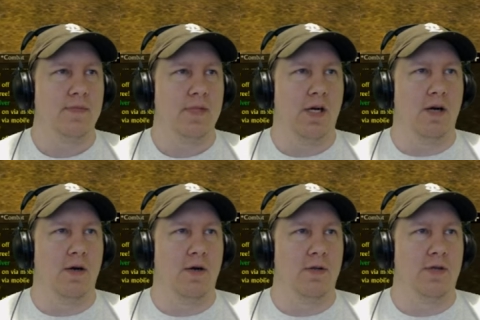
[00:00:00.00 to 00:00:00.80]

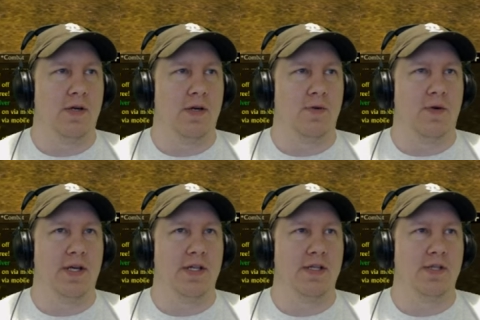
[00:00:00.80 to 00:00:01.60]
Uh-oh, they're all
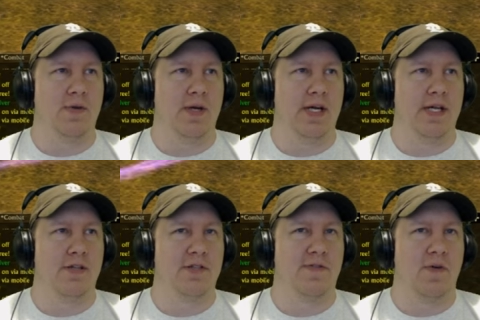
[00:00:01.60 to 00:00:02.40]
running this way.
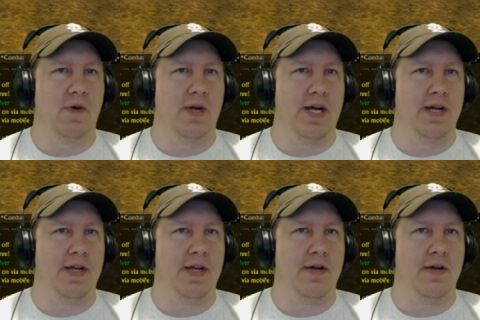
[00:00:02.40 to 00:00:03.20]
There's four down
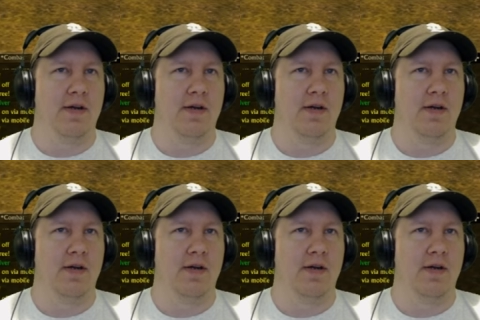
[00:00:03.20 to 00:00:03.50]
here.